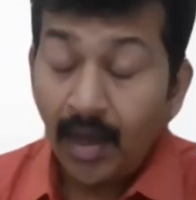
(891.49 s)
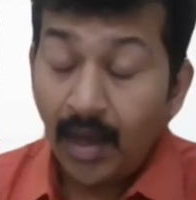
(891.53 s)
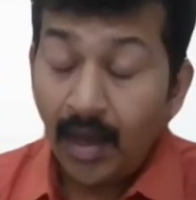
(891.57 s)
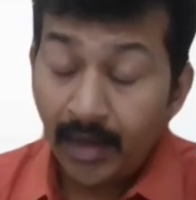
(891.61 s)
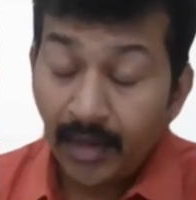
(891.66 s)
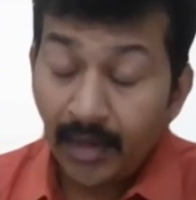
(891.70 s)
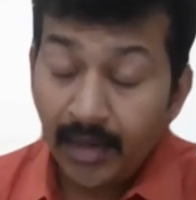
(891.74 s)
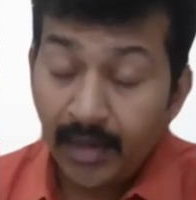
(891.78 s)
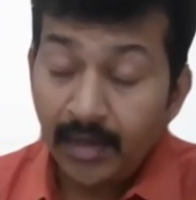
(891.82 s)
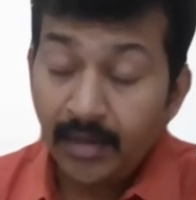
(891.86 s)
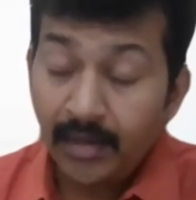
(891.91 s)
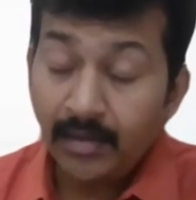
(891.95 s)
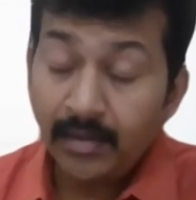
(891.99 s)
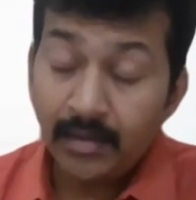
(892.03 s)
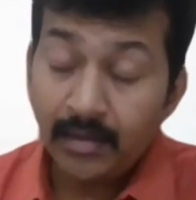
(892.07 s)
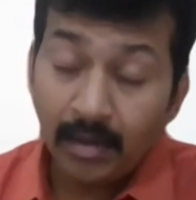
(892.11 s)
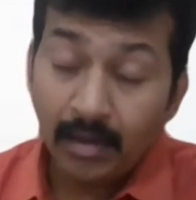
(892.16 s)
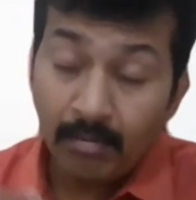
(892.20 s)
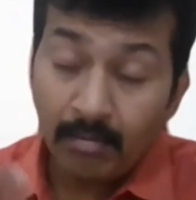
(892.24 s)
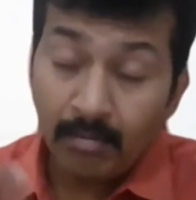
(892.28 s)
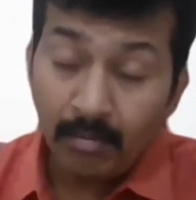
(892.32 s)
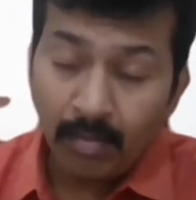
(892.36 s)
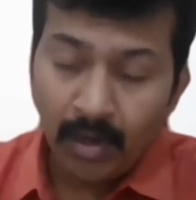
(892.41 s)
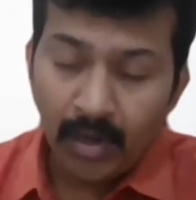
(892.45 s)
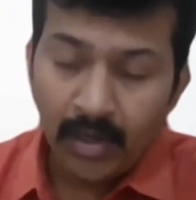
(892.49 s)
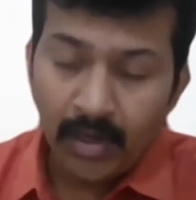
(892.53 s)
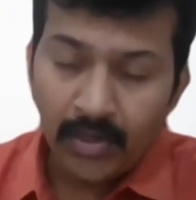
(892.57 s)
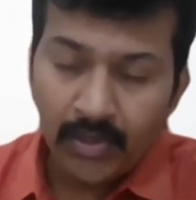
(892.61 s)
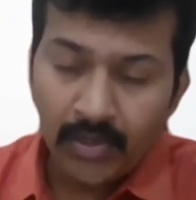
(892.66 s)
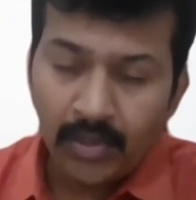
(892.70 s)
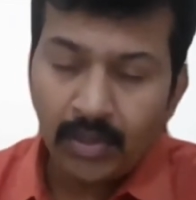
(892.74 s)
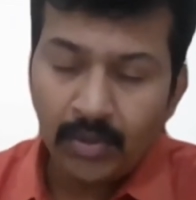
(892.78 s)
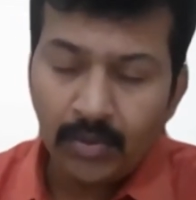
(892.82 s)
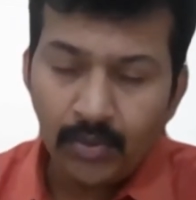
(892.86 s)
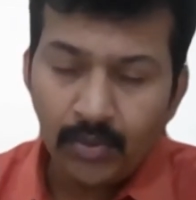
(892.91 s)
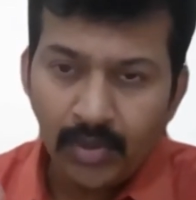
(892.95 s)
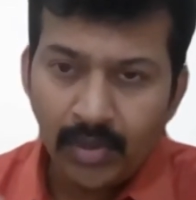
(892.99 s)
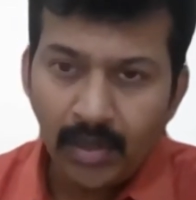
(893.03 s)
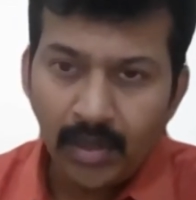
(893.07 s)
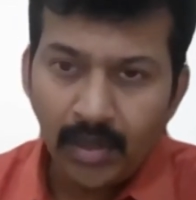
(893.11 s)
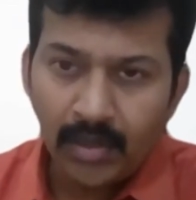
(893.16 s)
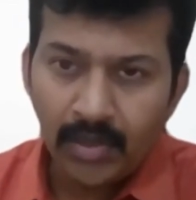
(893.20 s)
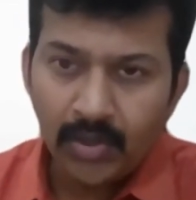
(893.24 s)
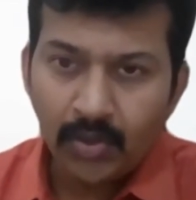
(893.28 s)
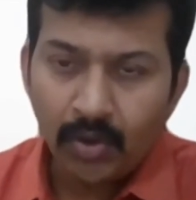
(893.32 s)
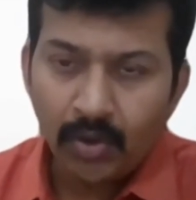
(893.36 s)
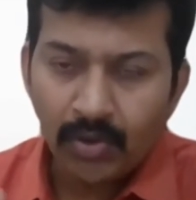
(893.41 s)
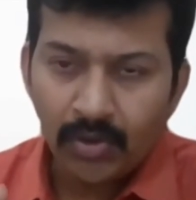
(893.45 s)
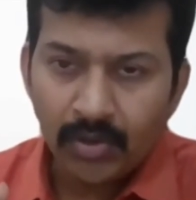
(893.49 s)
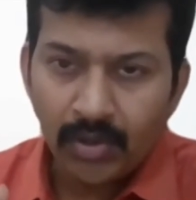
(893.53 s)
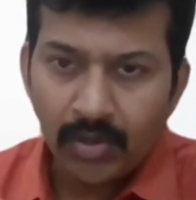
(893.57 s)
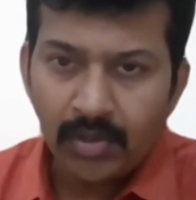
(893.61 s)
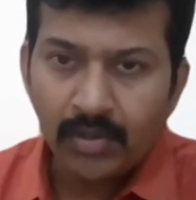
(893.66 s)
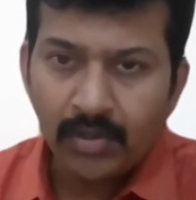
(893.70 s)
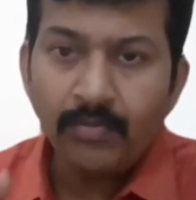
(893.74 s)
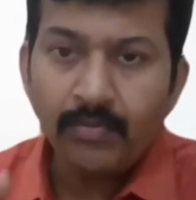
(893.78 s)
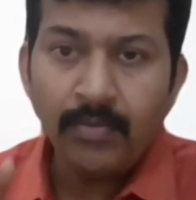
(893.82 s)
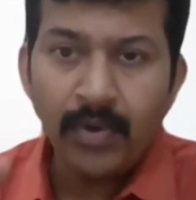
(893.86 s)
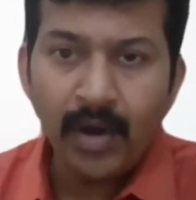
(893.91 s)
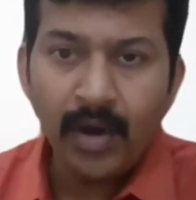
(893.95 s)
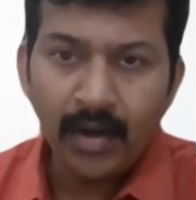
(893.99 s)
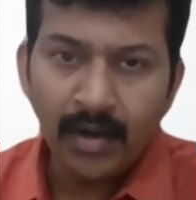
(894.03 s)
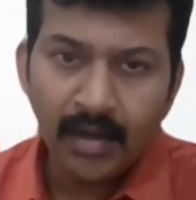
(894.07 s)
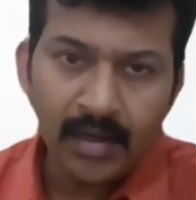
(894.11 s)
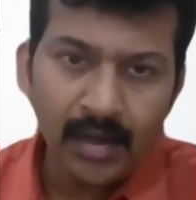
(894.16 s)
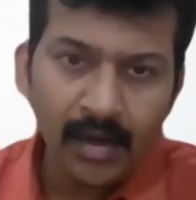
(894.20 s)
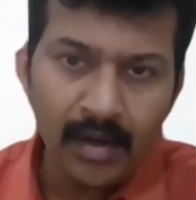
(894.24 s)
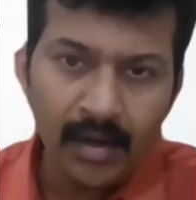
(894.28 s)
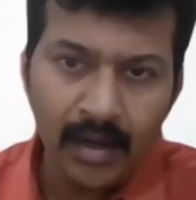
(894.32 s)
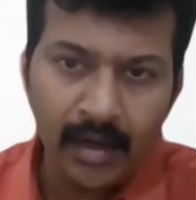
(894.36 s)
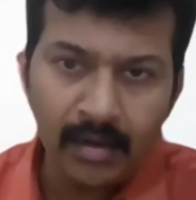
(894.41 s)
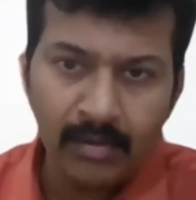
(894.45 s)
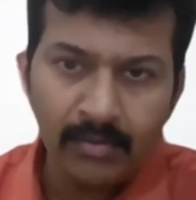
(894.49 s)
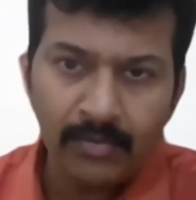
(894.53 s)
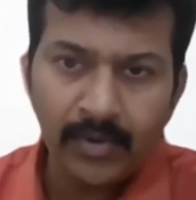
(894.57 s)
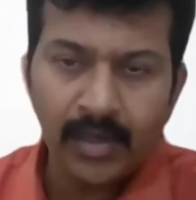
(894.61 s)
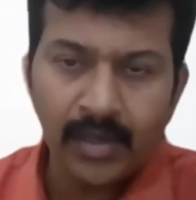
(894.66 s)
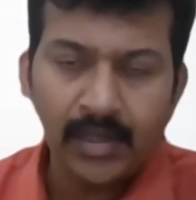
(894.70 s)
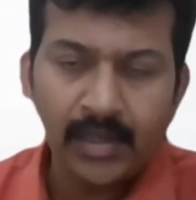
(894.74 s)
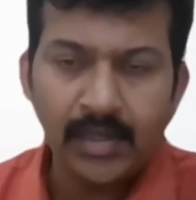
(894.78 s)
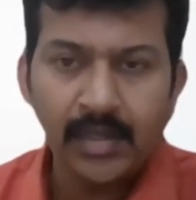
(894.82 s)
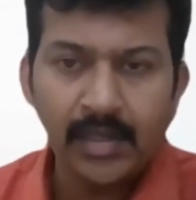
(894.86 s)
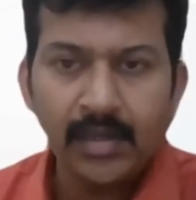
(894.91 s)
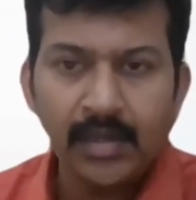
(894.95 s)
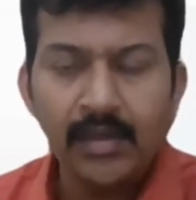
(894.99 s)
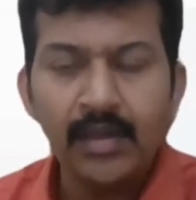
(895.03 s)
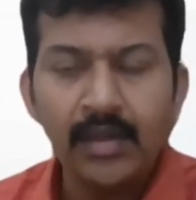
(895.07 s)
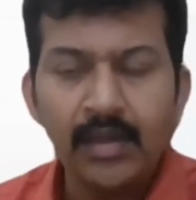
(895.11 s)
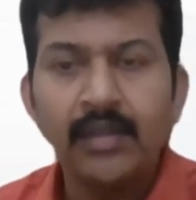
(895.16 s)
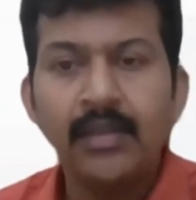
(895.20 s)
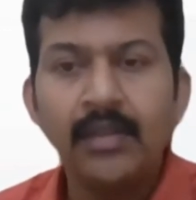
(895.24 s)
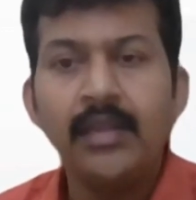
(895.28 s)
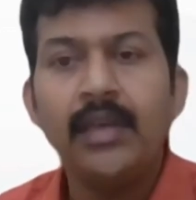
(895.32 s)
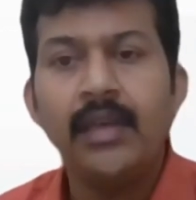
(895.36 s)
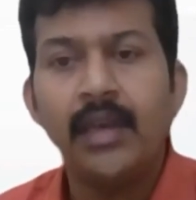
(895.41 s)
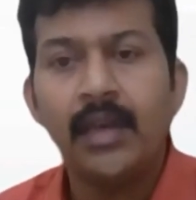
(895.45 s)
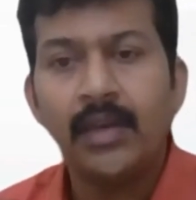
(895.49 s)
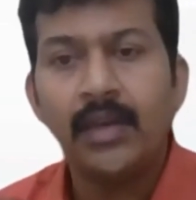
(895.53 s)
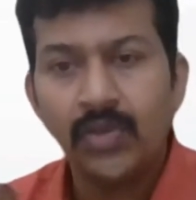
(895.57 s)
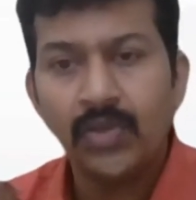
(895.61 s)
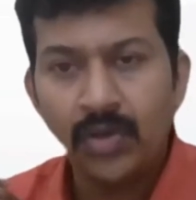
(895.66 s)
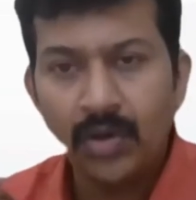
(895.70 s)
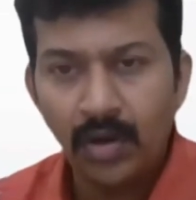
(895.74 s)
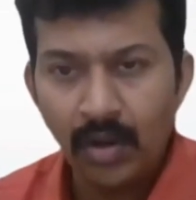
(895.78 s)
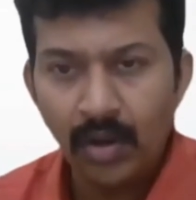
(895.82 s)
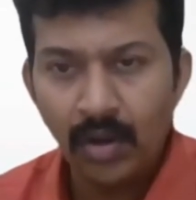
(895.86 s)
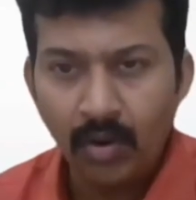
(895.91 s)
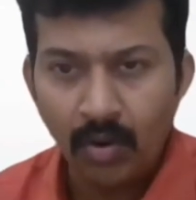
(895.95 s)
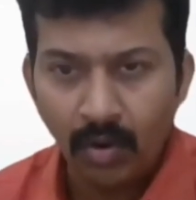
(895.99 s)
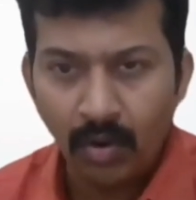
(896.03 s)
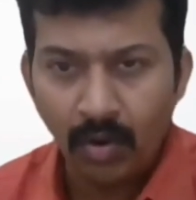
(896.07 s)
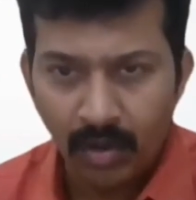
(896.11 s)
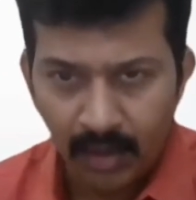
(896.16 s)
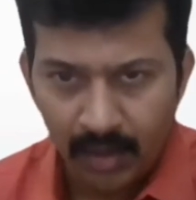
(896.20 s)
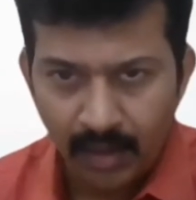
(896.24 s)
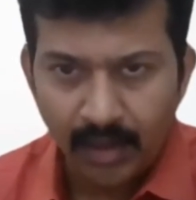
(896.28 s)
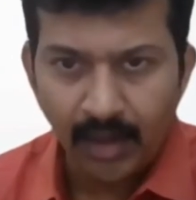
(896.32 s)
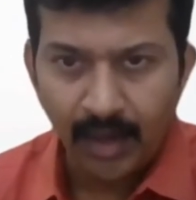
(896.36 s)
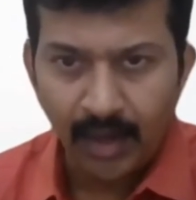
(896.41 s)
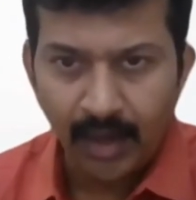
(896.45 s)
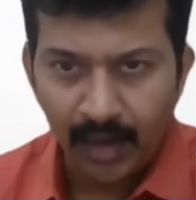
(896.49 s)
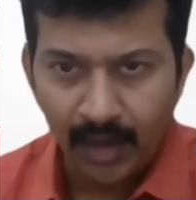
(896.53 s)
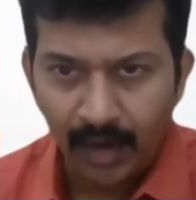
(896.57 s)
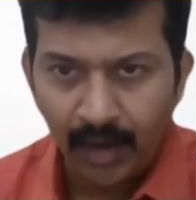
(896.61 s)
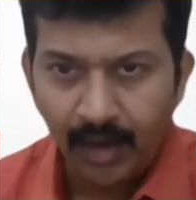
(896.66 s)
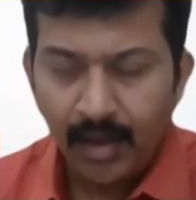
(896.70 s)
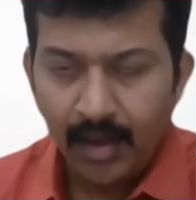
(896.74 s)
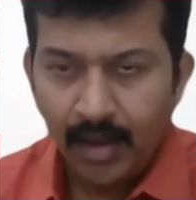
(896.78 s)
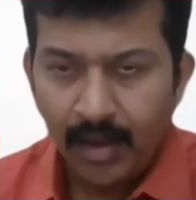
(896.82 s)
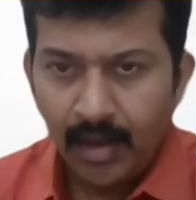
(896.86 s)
Again, the buds usage causes fungal infection in the external auditory canal.